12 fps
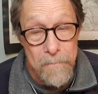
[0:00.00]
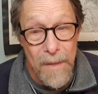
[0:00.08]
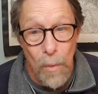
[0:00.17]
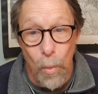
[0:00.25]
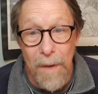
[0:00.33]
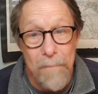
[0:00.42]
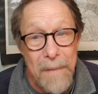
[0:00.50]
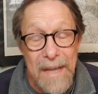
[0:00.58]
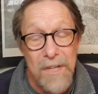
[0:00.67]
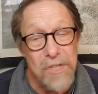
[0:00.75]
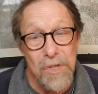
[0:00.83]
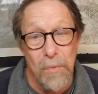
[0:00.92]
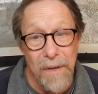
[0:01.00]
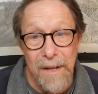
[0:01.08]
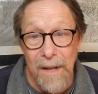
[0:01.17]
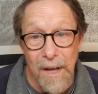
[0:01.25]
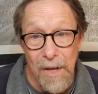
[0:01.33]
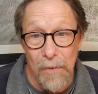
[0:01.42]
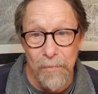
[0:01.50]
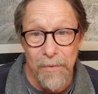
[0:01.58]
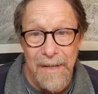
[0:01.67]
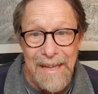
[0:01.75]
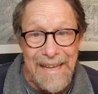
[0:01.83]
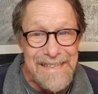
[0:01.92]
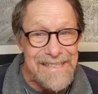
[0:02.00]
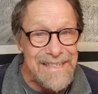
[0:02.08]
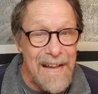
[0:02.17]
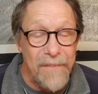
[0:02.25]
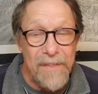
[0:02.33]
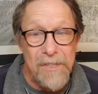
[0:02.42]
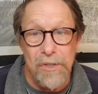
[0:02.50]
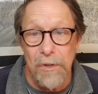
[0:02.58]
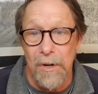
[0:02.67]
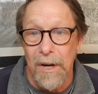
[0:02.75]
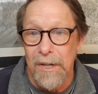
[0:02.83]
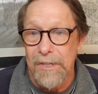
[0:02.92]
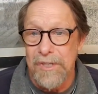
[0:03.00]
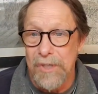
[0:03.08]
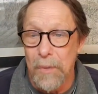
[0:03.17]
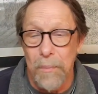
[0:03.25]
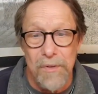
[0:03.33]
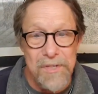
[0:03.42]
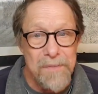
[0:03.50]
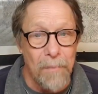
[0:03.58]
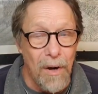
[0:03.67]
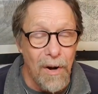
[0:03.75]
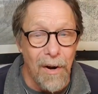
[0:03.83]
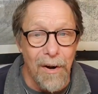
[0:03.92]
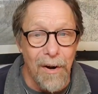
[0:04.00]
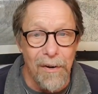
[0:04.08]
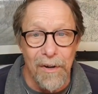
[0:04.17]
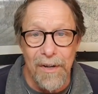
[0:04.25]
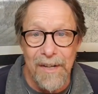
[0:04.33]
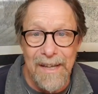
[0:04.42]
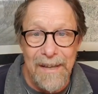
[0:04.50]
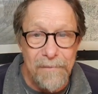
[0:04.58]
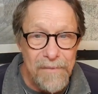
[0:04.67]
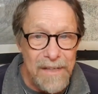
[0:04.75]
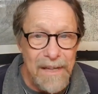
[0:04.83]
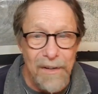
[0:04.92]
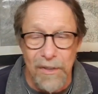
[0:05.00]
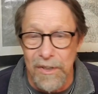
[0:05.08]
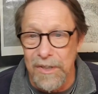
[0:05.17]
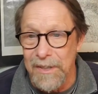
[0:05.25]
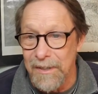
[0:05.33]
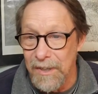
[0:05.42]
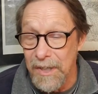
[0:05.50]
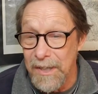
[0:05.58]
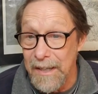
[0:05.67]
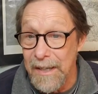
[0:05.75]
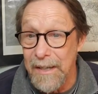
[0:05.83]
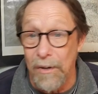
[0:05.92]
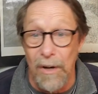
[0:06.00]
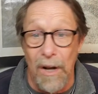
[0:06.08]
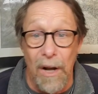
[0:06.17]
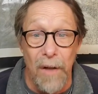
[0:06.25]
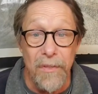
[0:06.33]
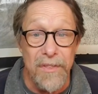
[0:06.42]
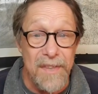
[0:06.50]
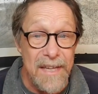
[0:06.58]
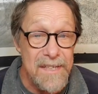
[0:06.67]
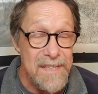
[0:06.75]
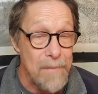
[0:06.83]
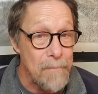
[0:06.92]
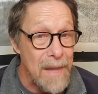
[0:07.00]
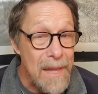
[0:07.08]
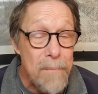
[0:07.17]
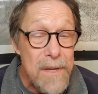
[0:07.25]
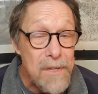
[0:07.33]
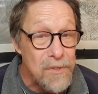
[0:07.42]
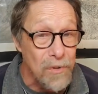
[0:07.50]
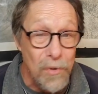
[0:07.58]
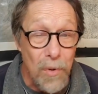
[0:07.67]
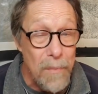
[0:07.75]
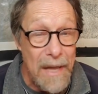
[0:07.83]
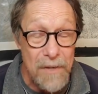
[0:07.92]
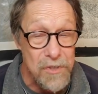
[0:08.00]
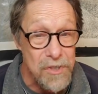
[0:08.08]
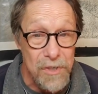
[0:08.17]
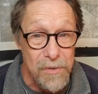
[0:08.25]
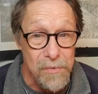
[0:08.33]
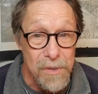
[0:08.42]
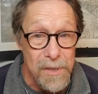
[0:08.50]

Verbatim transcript: What makes you enough is not that you're super smart or gifted or good looking or all the things that may be true about you.